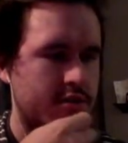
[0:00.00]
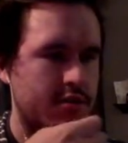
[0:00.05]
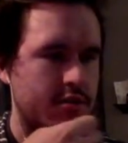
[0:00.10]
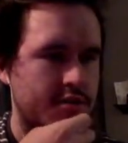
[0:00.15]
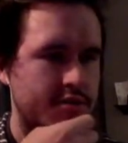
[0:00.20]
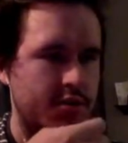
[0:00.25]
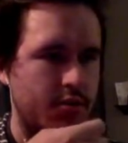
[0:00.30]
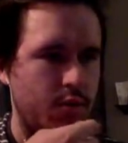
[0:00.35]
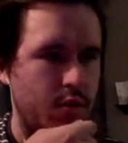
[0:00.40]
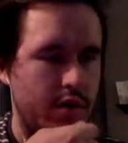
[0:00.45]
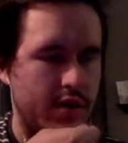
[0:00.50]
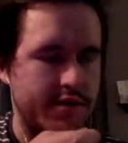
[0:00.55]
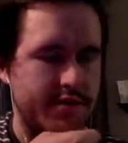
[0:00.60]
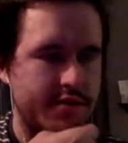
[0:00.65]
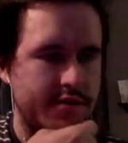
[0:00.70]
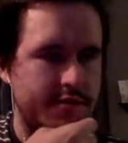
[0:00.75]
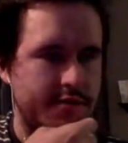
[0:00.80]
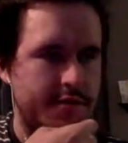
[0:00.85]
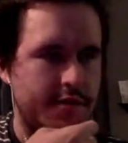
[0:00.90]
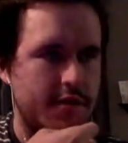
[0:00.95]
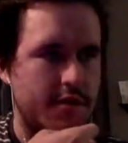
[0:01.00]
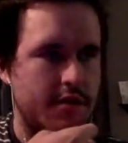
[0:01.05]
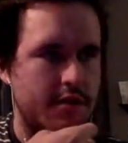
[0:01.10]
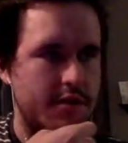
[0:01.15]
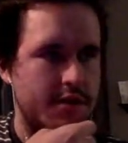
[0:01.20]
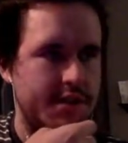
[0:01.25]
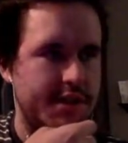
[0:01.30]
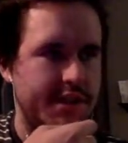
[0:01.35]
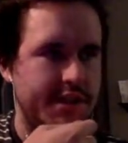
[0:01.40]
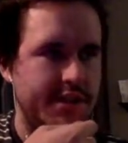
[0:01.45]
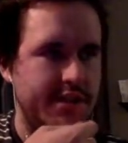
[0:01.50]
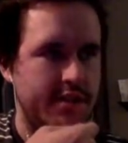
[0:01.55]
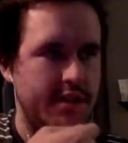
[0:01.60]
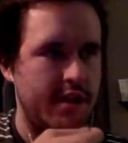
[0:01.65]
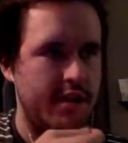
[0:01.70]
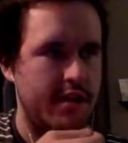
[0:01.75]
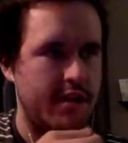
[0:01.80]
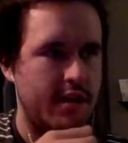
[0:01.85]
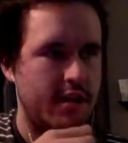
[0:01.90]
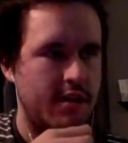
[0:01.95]
So what is it for
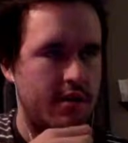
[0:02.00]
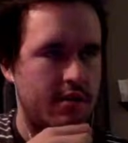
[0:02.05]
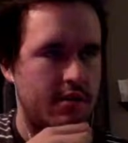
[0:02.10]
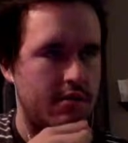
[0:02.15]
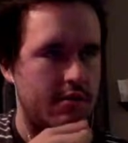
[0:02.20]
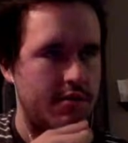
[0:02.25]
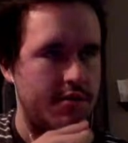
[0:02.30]
TEN again?